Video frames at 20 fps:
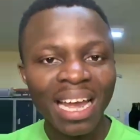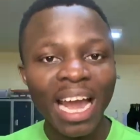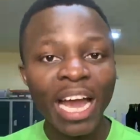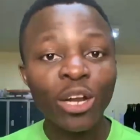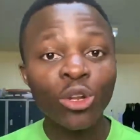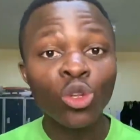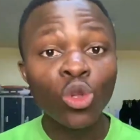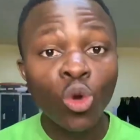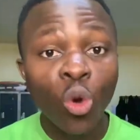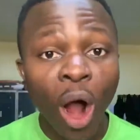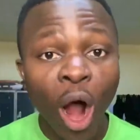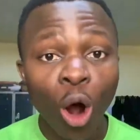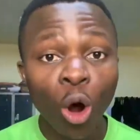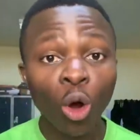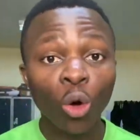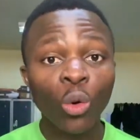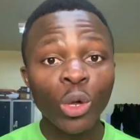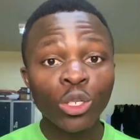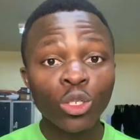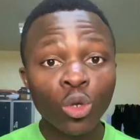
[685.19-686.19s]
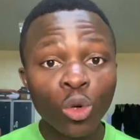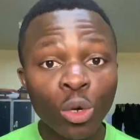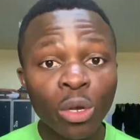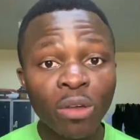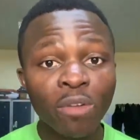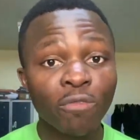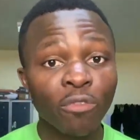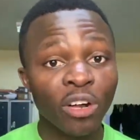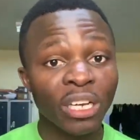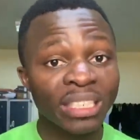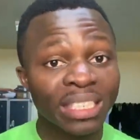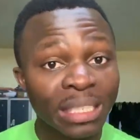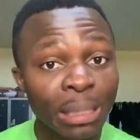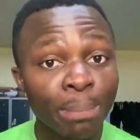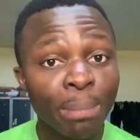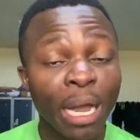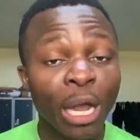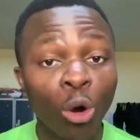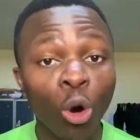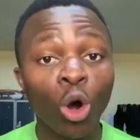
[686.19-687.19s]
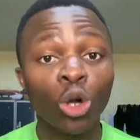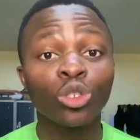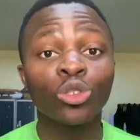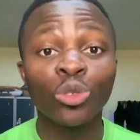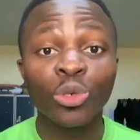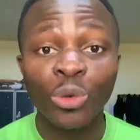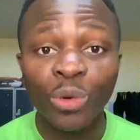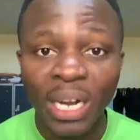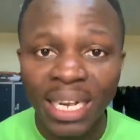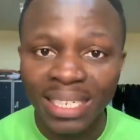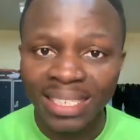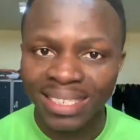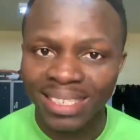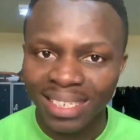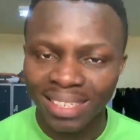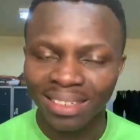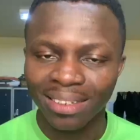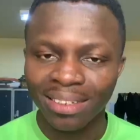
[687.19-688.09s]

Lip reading: And you are always looking for a chamber and hall to rent.